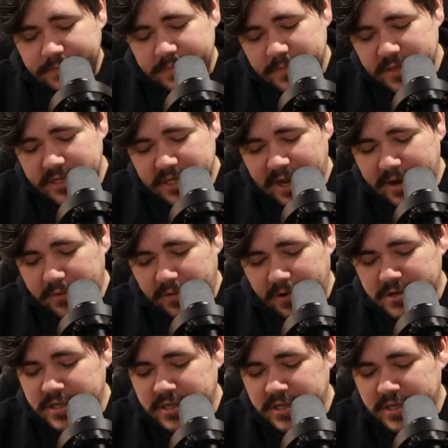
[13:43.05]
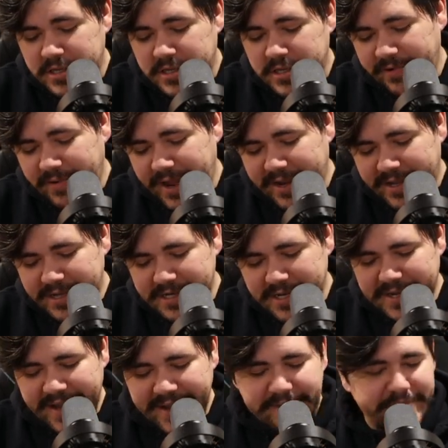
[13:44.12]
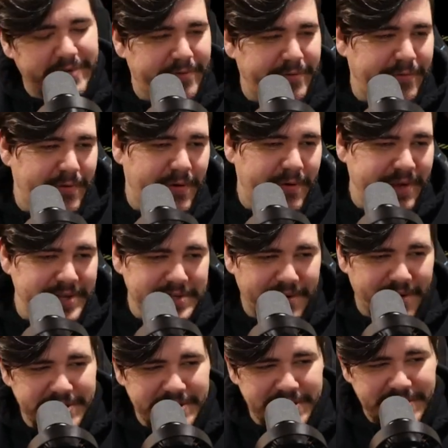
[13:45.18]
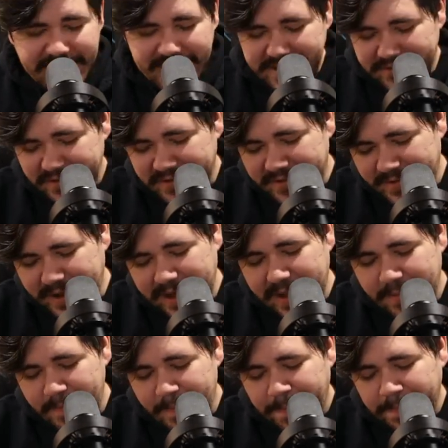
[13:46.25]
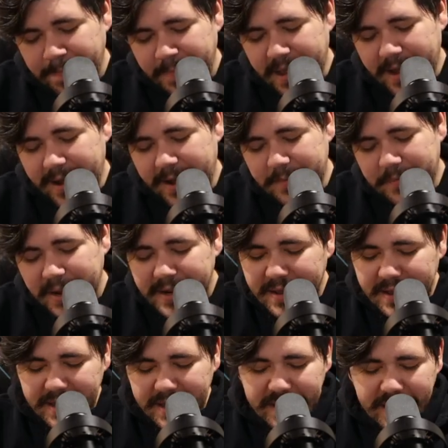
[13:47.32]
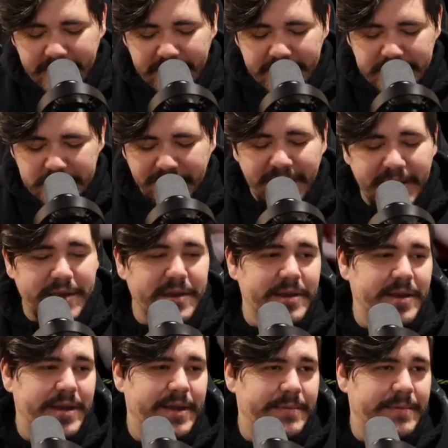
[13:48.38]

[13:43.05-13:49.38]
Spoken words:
That's kind of worse than vanilla, right? Because it attacks for 4 resources, it attacks for 3. But it is quite good.